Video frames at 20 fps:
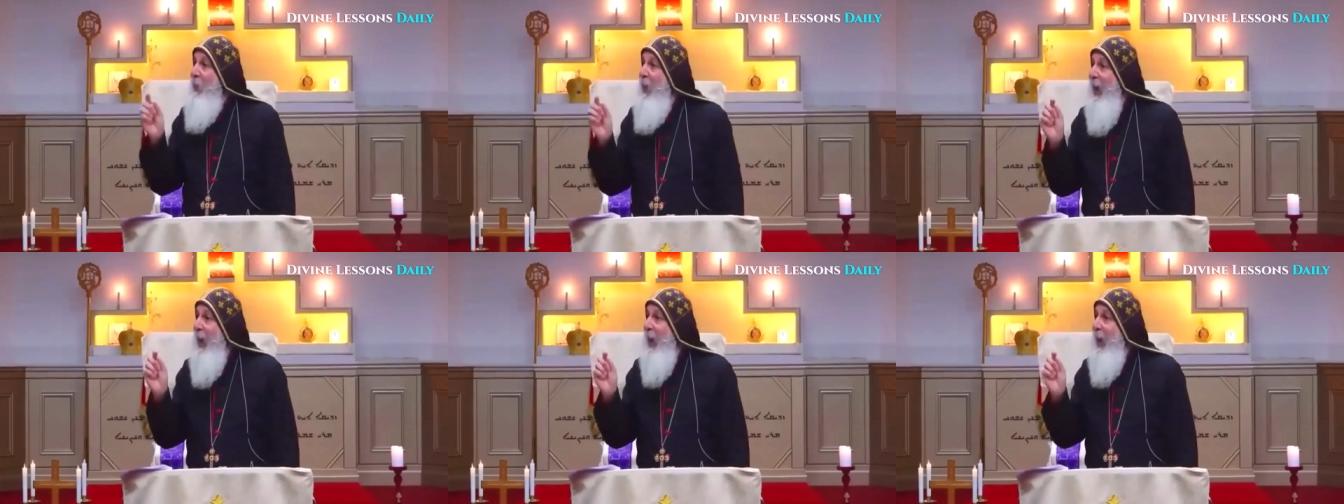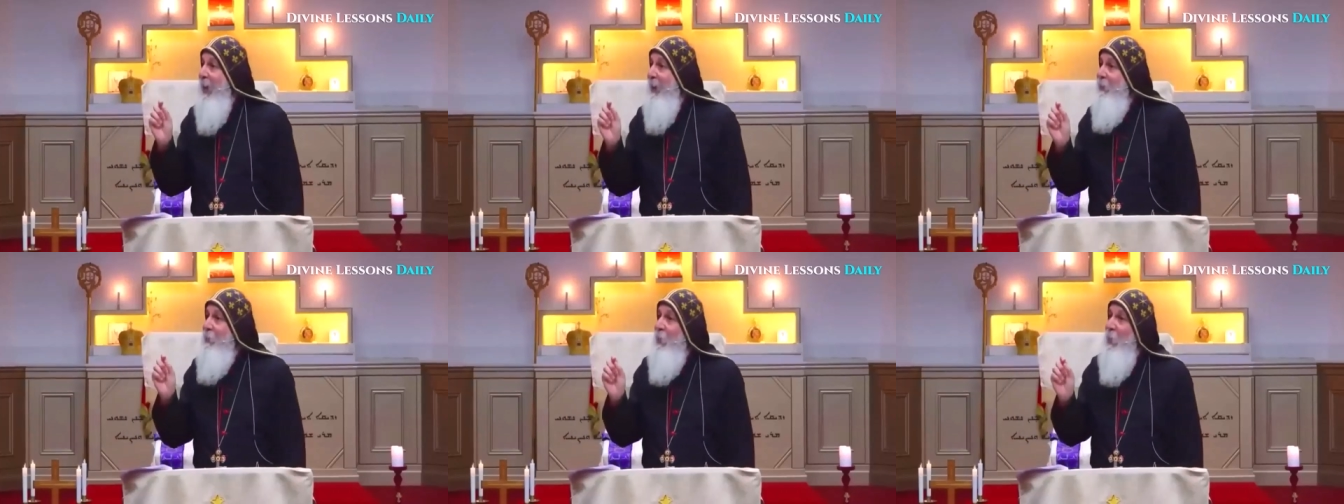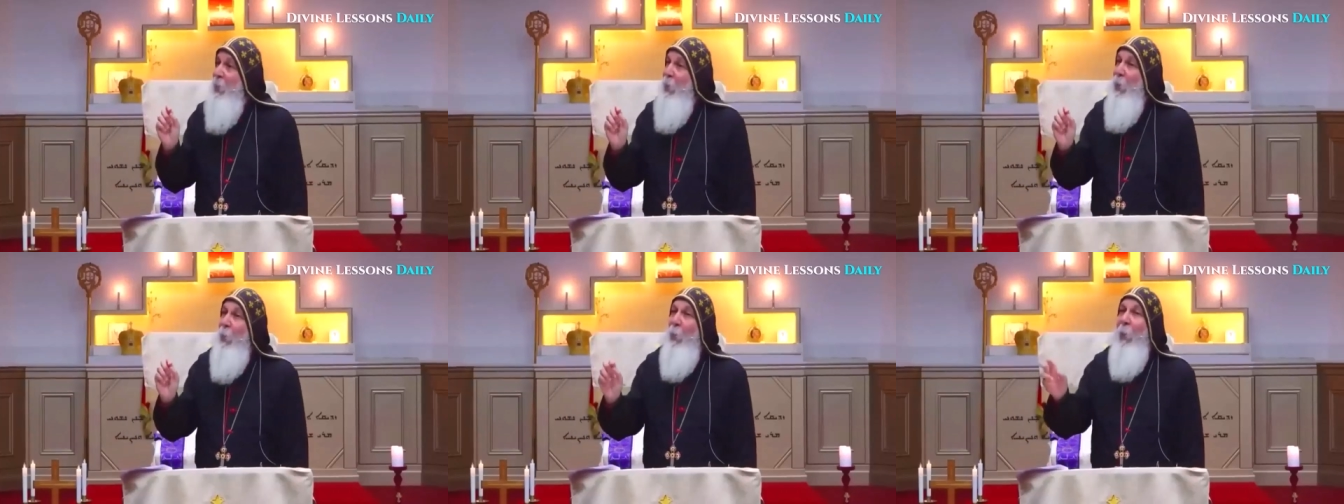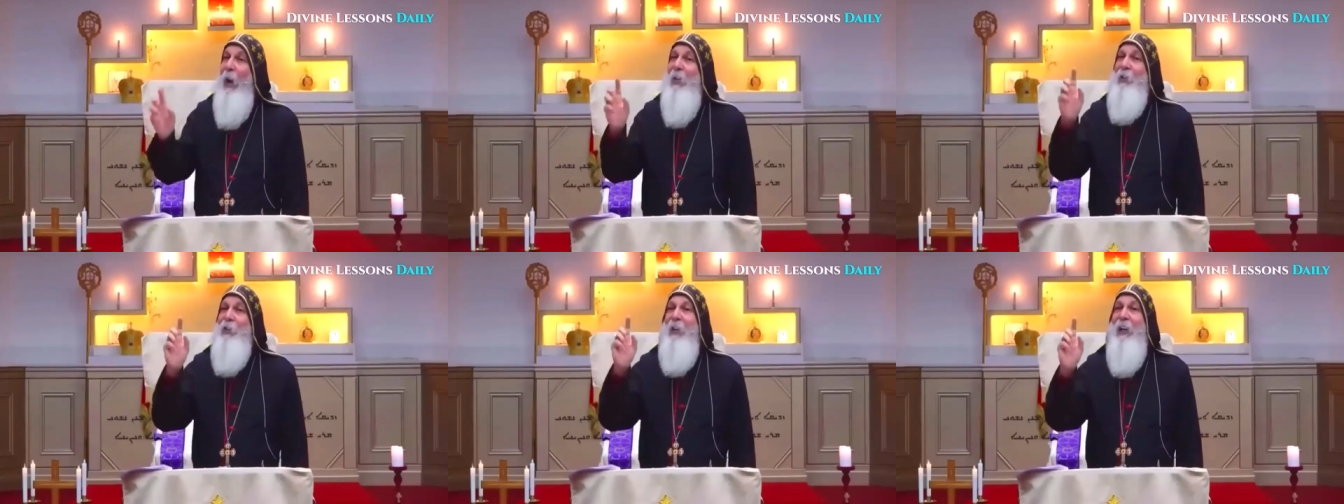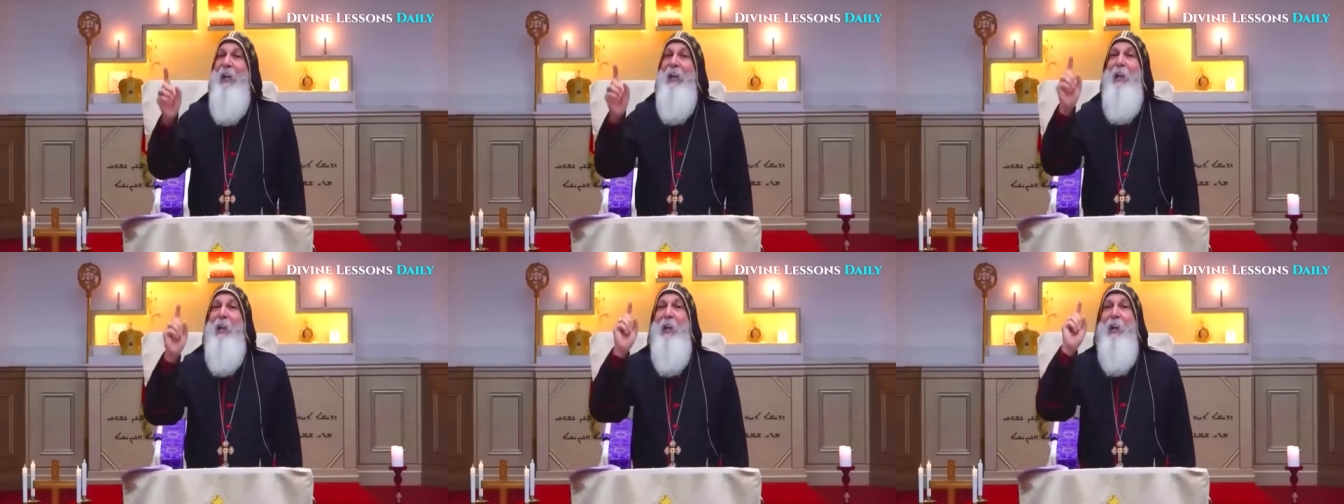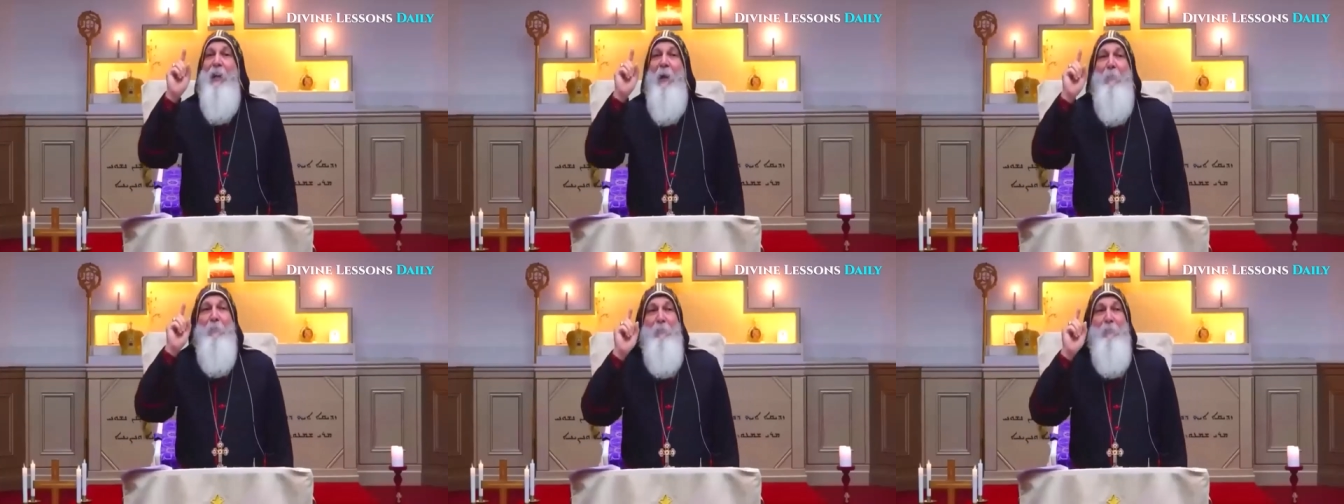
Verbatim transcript: that was in the